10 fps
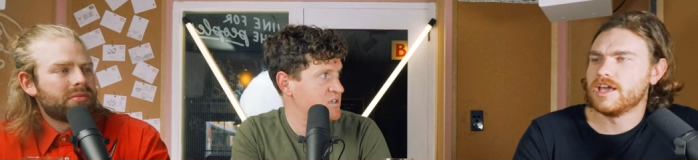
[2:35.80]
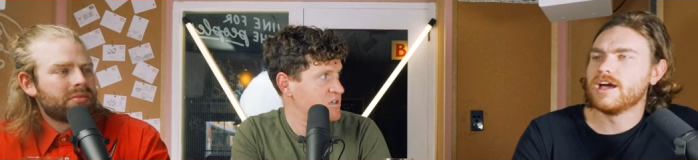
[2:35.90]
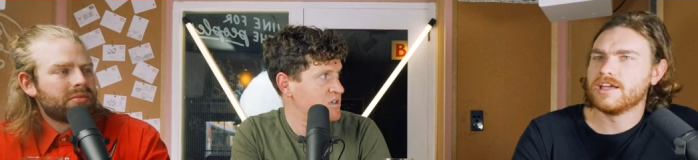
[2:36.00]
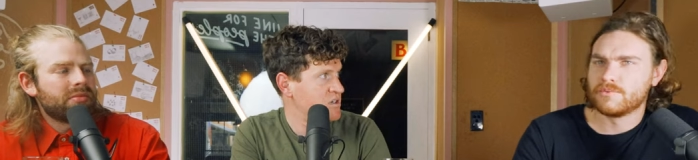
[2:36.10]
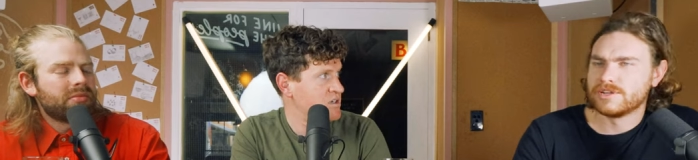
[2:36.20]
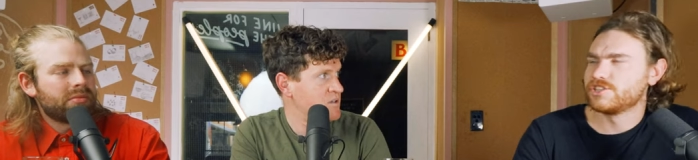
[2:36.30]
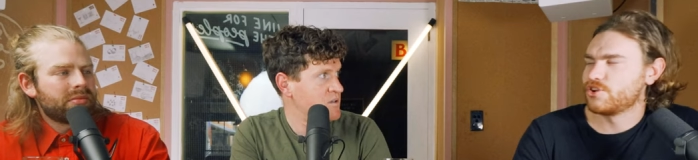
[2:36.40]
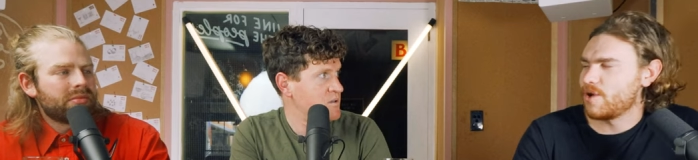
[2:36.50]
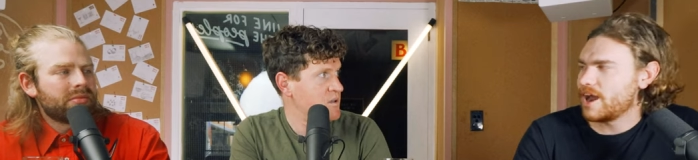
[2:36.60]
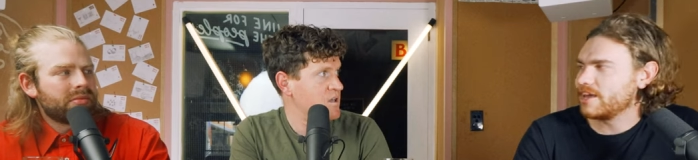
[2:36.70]
Speaker 1: Yeah,
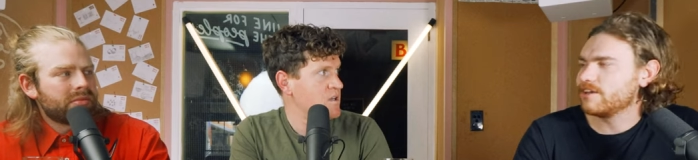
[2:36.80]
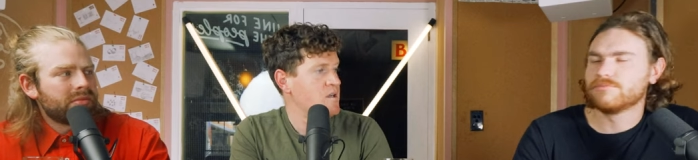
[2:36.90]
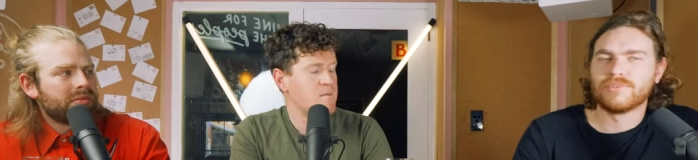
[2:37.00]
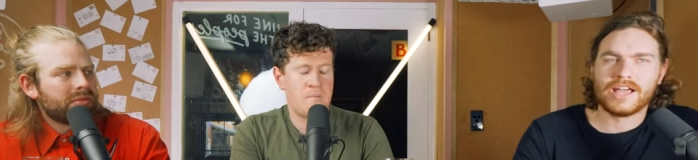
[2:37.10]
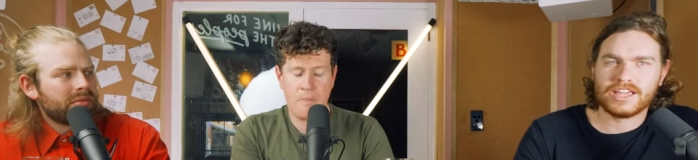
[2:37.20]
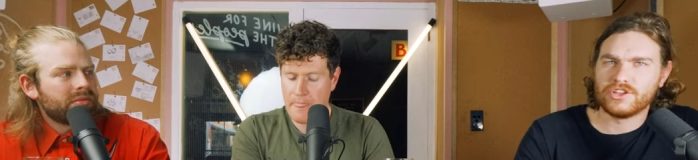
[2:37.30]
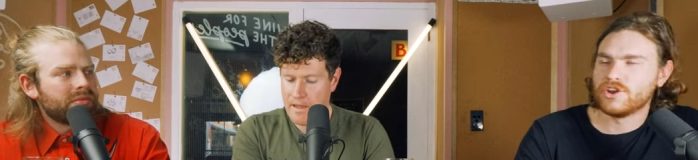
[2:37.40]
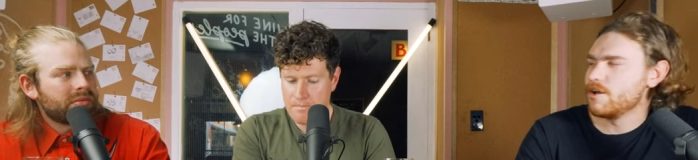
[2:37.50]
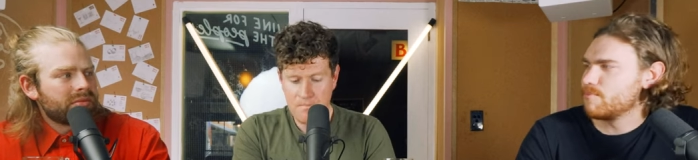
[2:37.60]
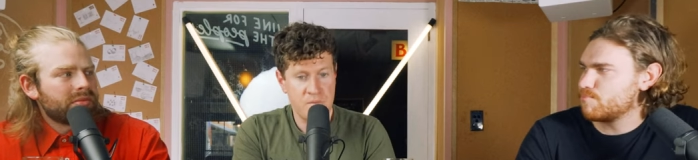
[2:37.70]
aristocratic, like you
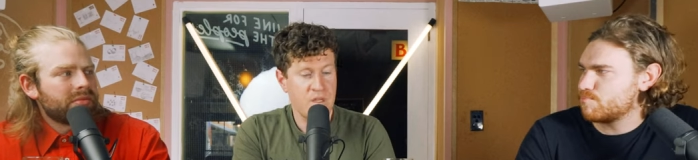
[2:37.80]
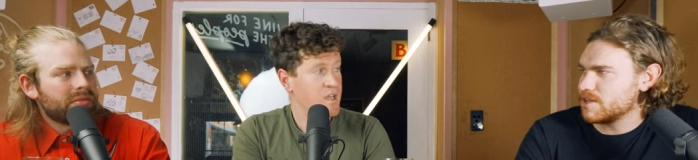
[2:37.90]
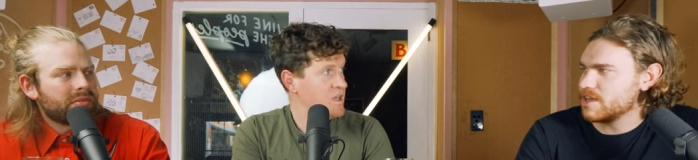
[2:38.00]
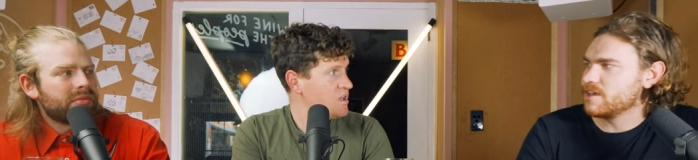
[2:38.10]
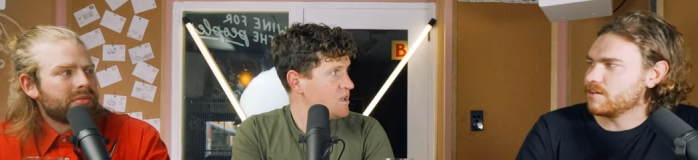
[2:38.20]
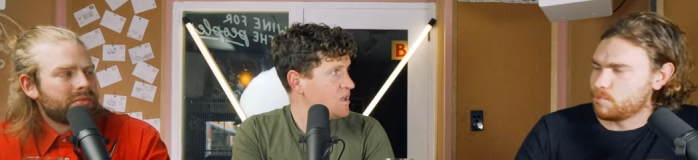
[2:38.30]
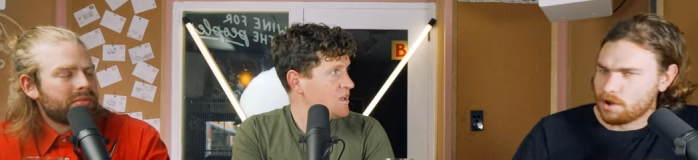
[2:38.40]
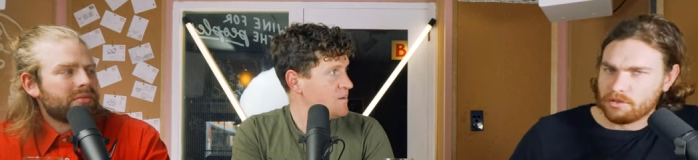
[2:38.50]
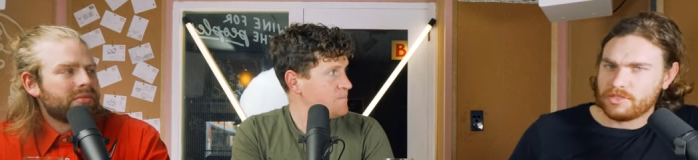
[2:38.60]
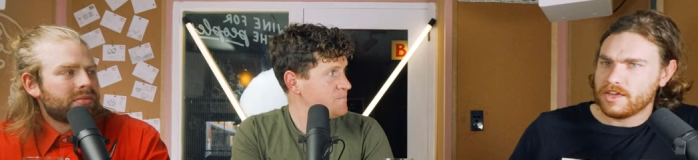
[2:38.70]
know, big
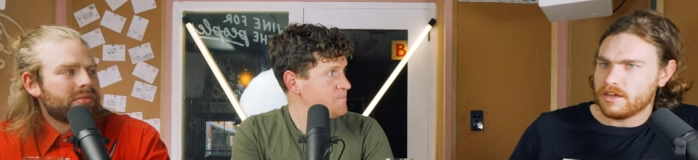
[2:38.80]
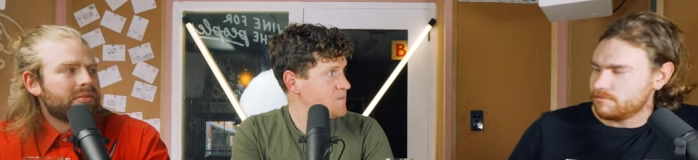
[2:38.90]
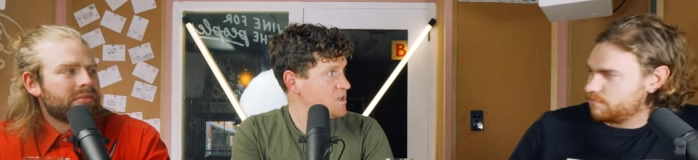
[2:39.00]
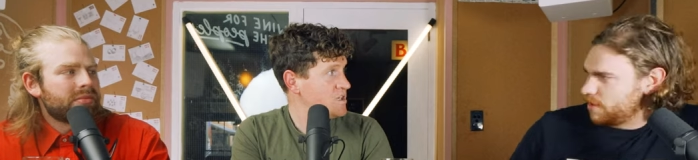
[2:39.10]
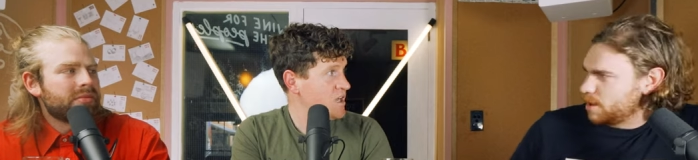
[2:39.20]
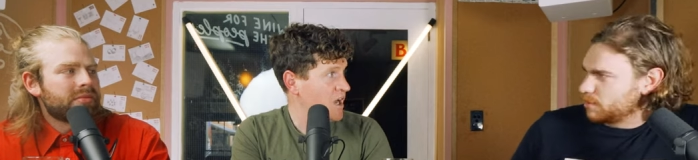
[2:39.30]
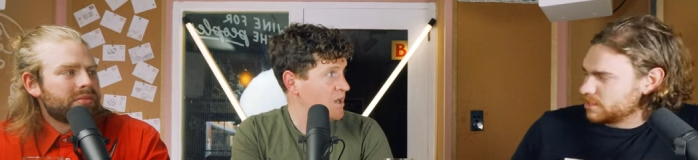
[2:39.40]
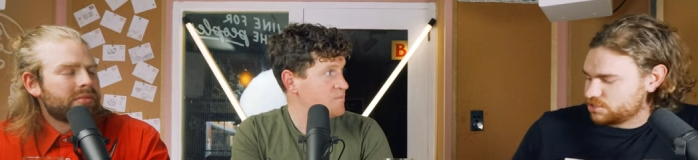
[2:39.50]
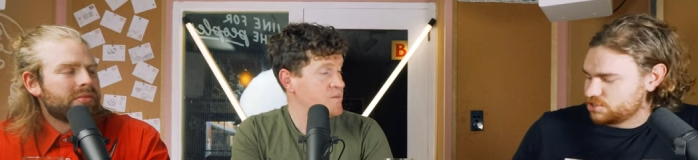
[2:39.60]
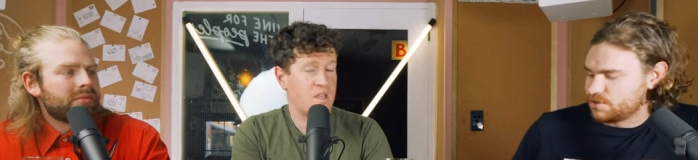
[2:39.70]
wealthy
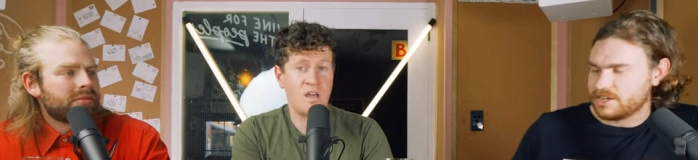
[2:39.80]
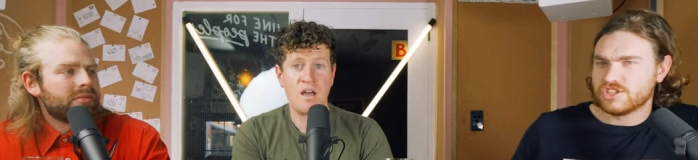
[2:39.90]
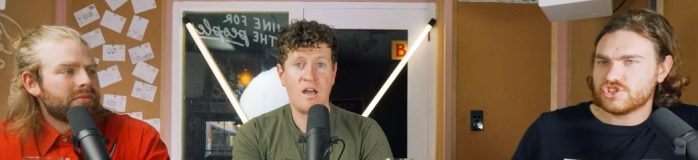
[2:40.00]
families yeah. just drinking